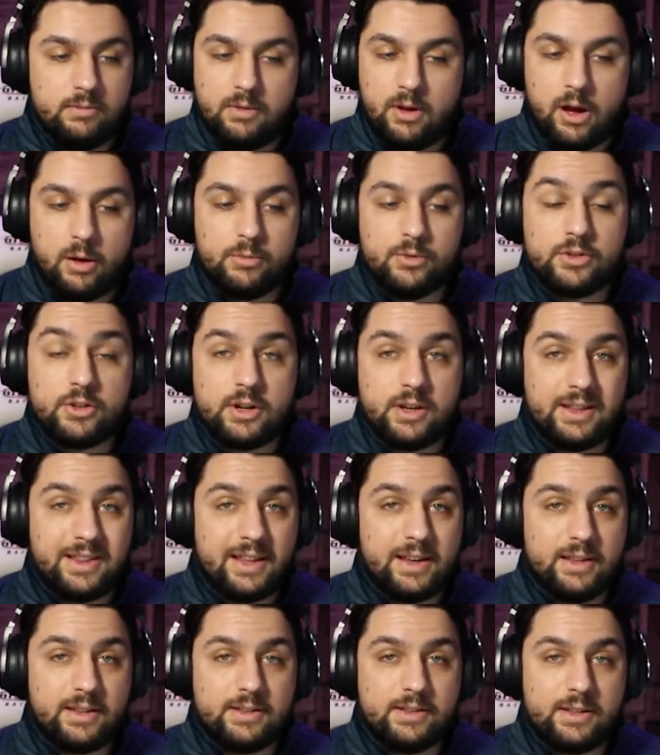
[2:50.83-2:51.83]
I'm just going to
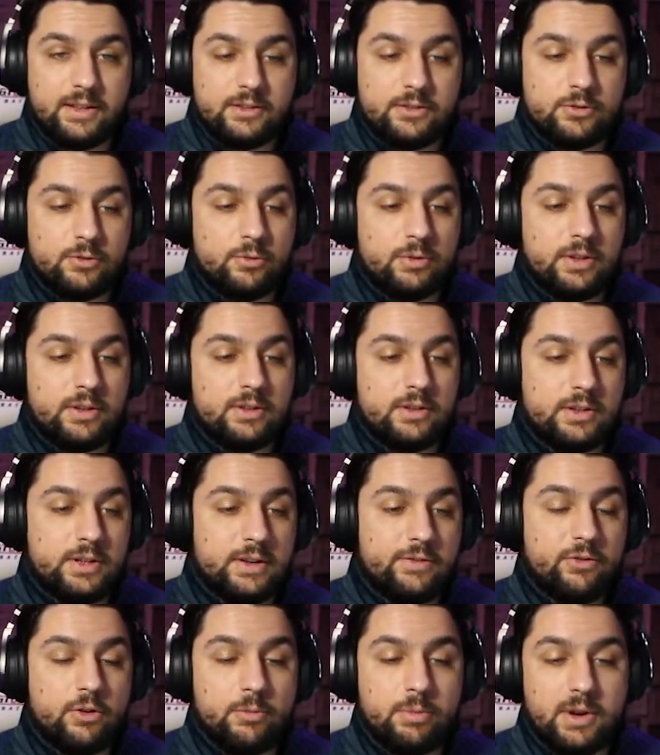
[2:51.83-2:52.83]
let it install in the
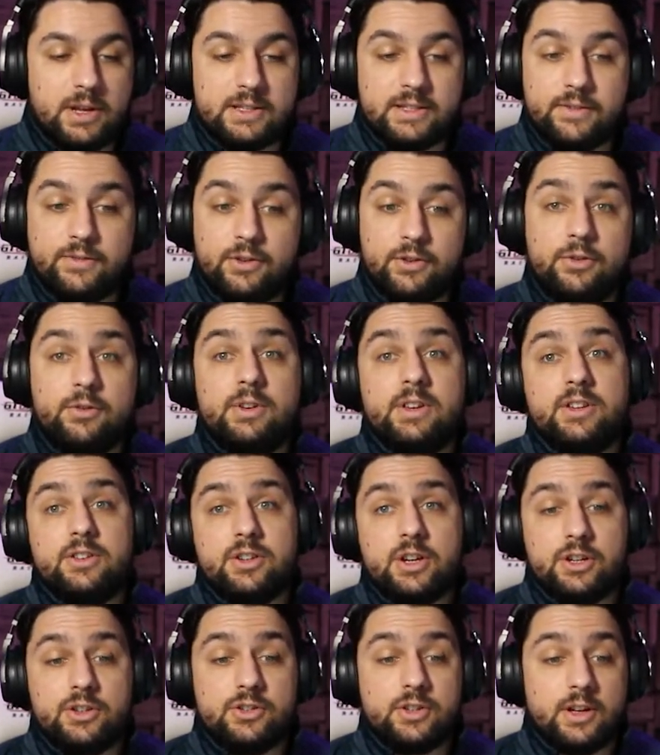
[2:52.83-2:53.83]
default place. If you do need to
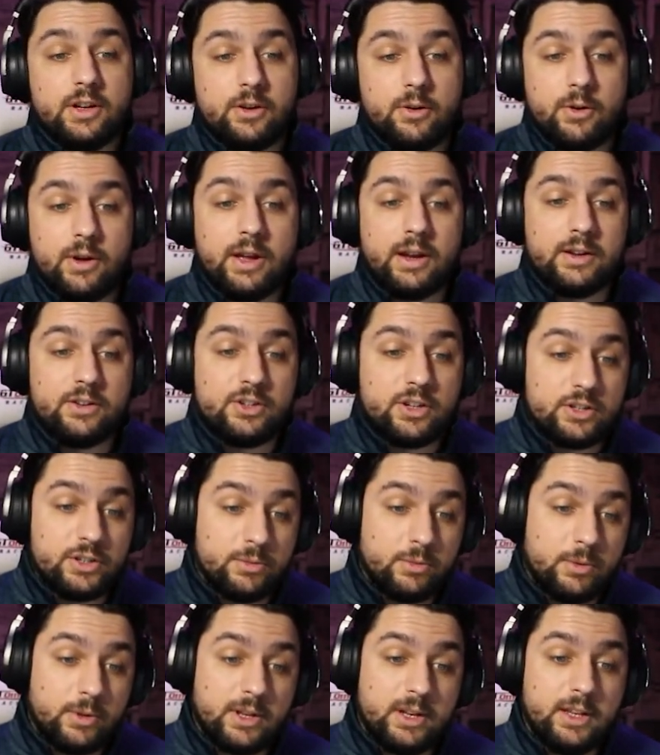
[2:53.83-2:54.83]
change that, go ahead and change
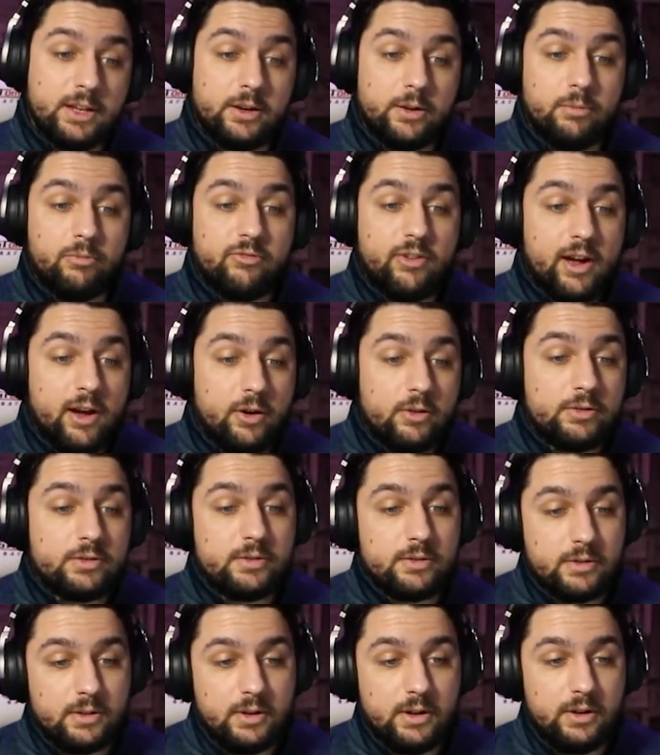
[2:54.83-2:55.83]
that by clicking on
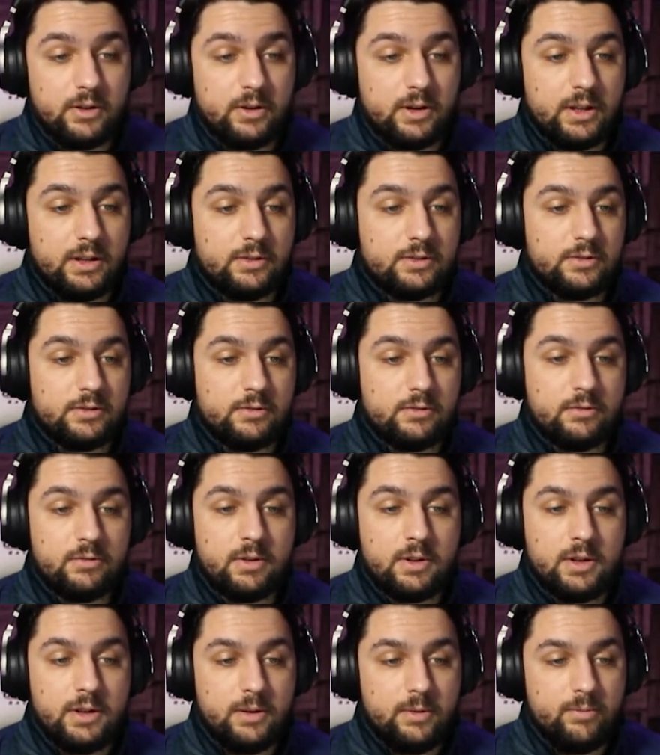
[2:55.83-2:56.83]
browse, click on install,
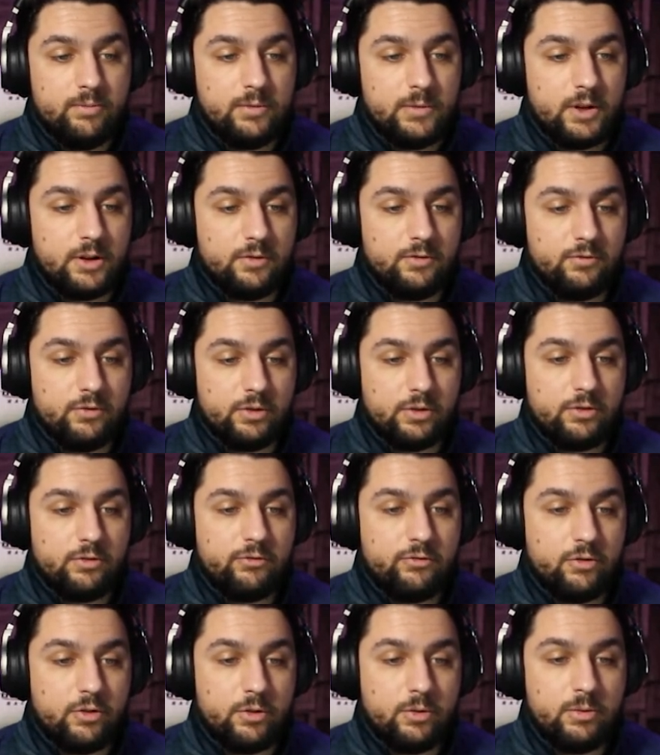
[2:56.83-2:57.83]
that'll run
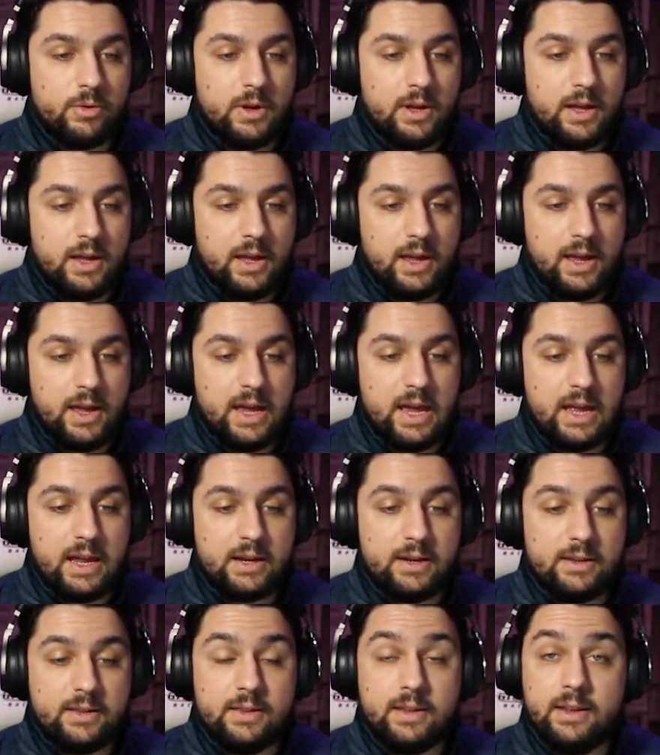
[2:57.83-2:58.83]
through,
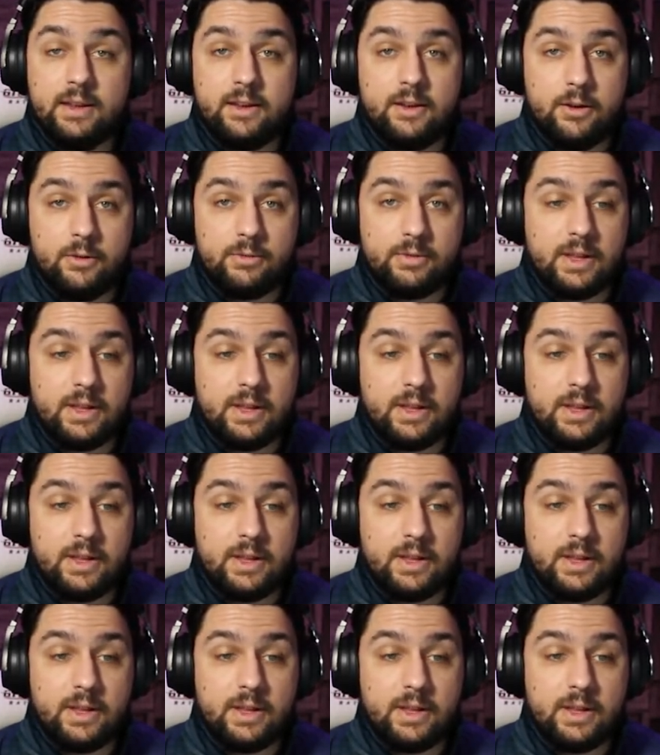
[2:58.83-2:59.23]
and there you go.